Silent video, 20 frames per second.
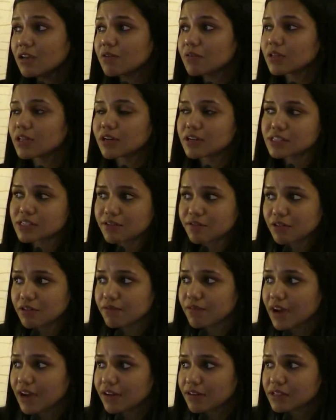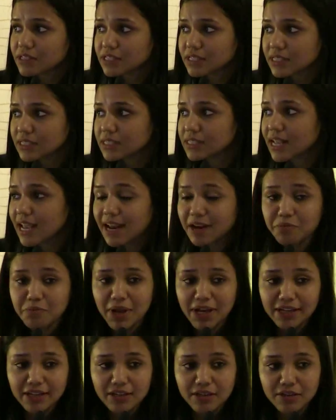There are several viruses and
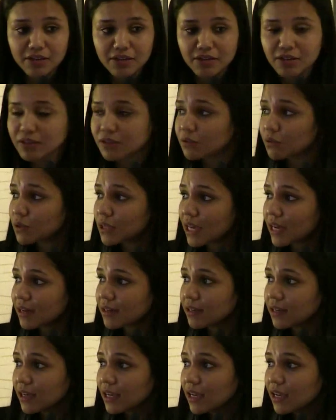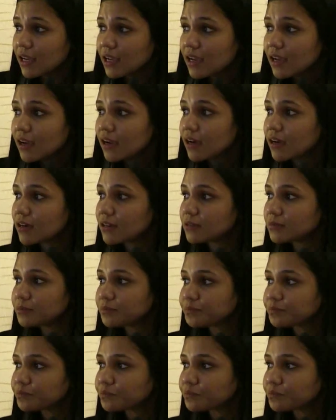bacteria that do that. And